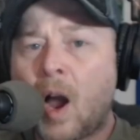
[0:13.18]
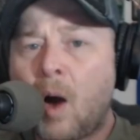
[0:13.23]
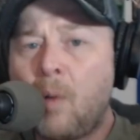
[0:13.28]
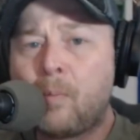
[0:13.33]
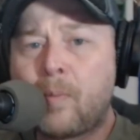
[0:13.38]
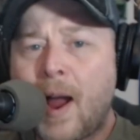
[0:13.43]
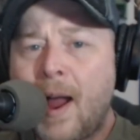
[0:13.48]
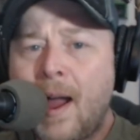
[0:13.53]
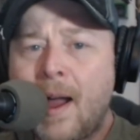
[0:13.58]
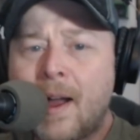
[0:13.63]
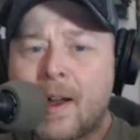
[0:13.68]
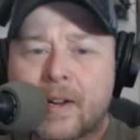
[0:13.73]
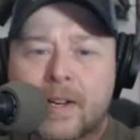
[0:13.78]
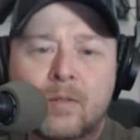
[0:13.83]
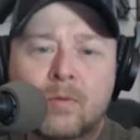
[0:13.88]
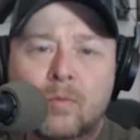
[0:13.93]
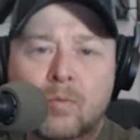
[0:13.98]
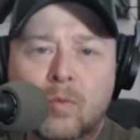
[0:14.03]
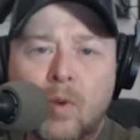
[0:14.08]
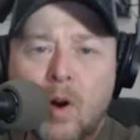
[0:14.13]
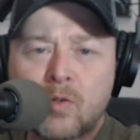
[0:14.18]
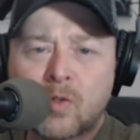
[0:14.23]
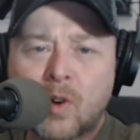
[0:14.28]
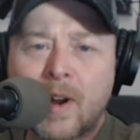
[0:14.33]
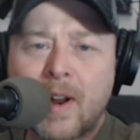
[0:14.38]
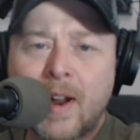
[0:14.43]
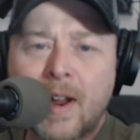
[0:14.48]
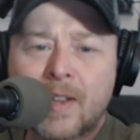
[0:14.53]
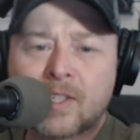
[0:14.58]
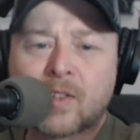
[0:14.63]
Come back, Road
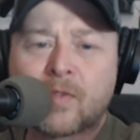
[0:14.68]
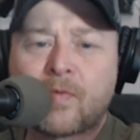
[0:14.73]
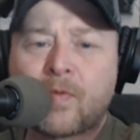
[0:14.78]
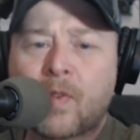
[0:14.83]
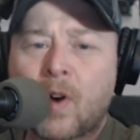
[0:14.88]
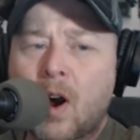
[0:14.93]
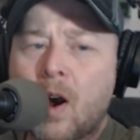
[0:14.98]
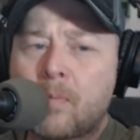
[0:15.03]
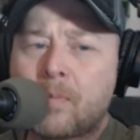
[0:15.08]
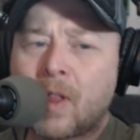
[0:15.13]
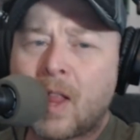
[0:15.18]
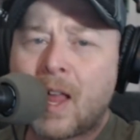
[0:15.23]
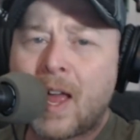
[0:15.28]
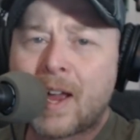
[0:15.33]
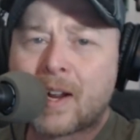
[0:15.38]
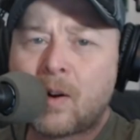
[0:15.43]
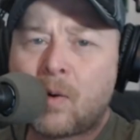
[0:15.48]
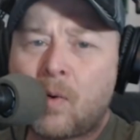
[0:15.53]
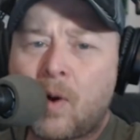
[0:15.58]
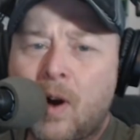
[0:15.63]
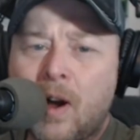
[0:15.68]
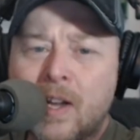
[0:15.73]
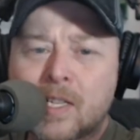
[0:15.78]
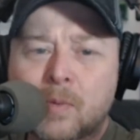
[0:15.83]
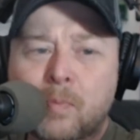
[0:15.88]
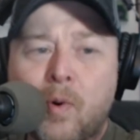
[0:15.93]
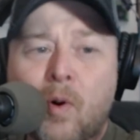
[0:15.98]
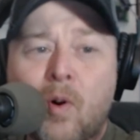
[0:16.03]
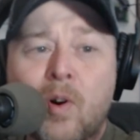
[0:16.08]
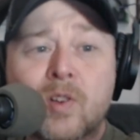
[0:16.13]
Rants for Black and White
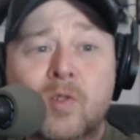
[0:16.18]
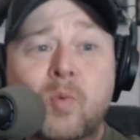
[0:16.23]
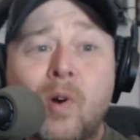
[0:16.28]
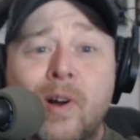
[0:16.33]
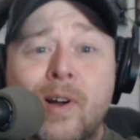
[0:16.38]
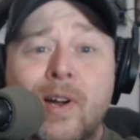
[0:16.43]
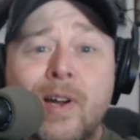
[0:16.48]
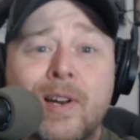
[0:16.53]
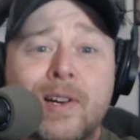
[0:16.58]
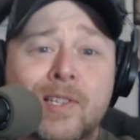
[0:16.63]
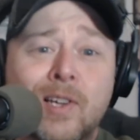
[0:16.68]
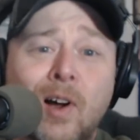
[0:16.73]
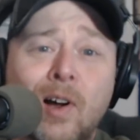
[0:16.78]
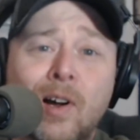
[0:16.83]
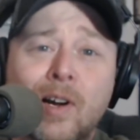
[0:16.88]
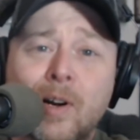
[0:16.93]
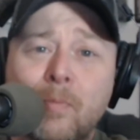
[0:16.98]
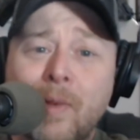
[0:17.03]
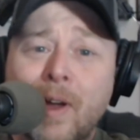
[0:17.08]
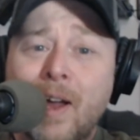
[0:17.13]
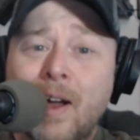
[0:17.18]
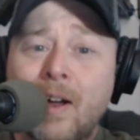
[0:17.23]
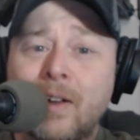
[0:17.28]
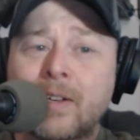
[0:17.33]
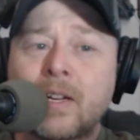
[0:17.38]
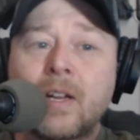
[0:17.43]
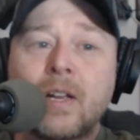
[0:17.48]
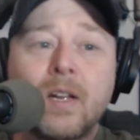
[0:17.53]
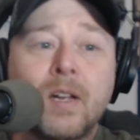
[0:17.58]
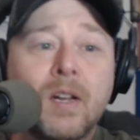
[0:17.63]
Sports. We're going to talk
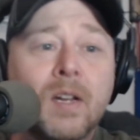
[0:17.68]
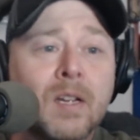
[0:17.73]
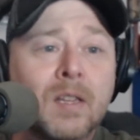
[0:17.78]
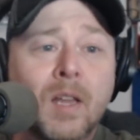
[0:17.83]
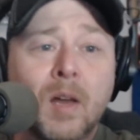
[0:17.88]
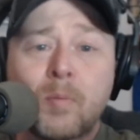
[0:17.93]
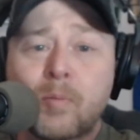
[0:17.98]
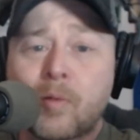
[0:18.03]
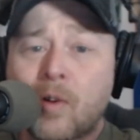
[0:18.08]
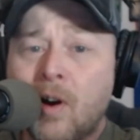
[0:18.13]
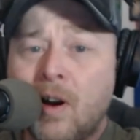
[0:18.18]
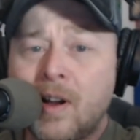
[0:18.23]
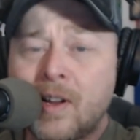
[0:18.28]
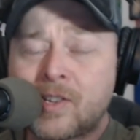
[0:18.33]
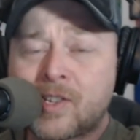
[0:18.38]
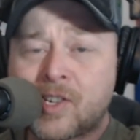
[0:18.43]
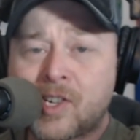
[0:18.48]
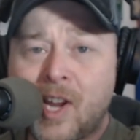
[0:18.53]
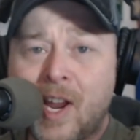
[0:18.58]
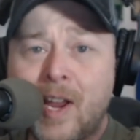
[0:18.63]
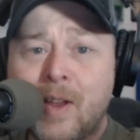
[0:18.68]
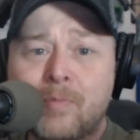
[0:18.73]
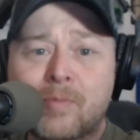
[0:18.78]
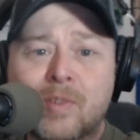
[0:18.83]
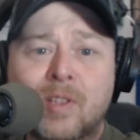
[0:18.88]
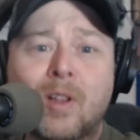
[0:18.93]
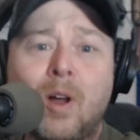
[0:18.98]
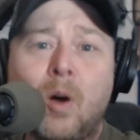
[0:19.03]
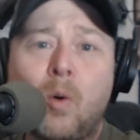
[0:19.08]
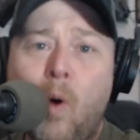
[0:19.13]
about LeBron James,
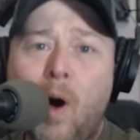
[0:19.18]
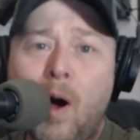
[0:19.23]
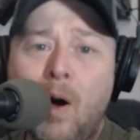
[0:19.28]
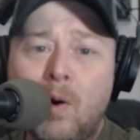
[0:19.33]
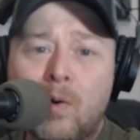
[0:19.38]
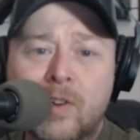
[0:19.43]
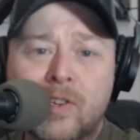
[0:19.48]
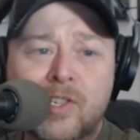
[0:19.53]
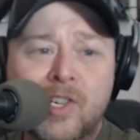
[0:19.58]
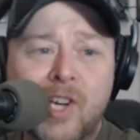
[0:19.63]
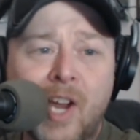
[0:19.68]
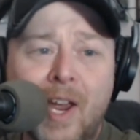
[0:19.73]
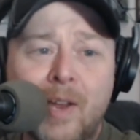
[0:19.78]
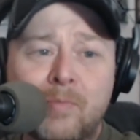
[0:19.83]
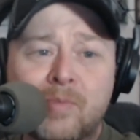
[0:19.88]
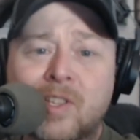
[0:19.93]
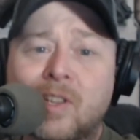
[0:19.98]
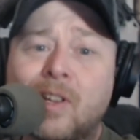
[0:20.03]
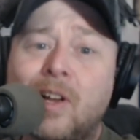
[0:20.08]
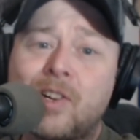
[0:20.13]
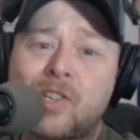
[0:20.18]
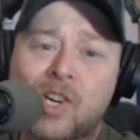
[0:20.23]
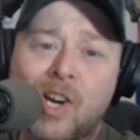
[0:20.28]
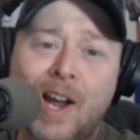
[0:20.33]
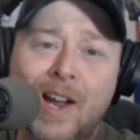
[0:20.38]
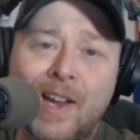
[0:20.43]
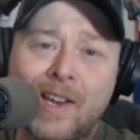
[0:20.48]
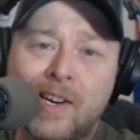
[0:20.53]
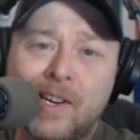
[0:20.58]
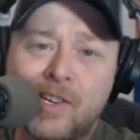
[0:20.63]
LeWoke James,
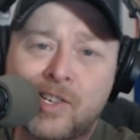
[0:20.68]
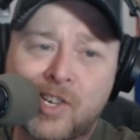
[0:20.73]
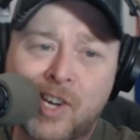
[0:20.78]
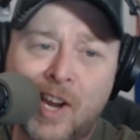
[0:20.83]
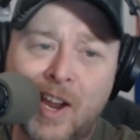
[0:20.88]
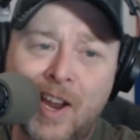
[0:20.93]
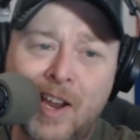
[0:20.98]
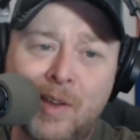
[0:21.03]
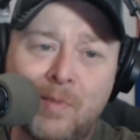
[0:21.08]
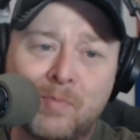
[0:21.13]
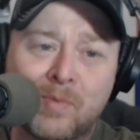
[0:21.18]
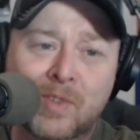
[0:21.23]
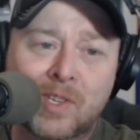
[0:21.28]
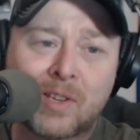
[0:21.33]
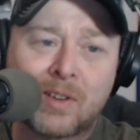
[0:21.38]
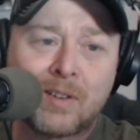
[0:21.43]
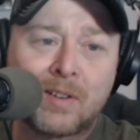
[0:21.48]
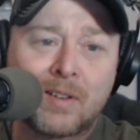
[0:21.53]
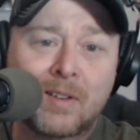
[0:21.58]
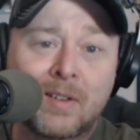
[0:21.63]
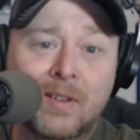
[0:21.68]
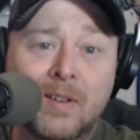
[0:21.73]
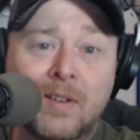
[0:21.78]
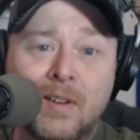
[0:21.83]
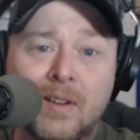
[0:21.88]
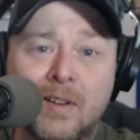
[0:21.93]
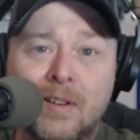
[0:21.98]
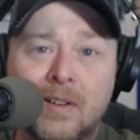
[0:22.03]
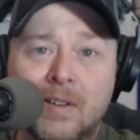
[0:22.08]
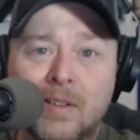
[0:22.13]
LeChina James,
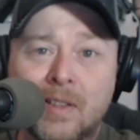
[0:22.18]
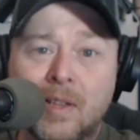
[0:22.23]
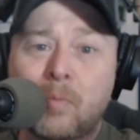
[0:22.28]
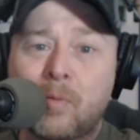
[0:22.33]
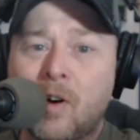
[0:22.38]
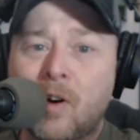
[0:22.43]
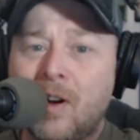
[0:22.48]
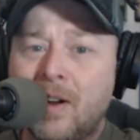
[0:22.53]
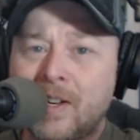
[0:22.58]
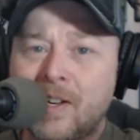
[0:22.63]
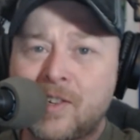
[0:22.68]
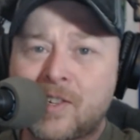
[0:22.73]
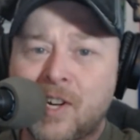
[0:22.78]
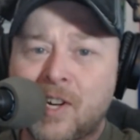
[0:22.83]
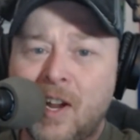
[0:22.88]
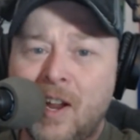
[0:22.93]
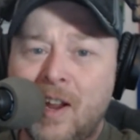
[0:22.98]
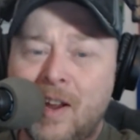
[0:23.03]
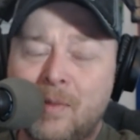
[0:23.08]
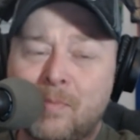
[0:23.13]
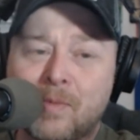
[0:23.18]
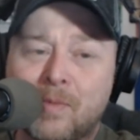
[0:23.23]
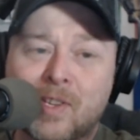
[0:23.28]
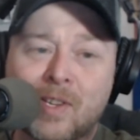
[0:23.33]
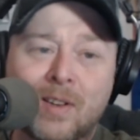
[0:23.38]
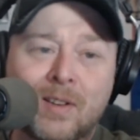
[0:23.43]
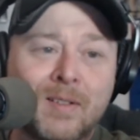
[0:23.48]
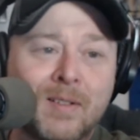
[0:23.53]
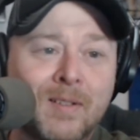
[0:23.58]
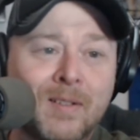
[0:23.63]
LeBronda James,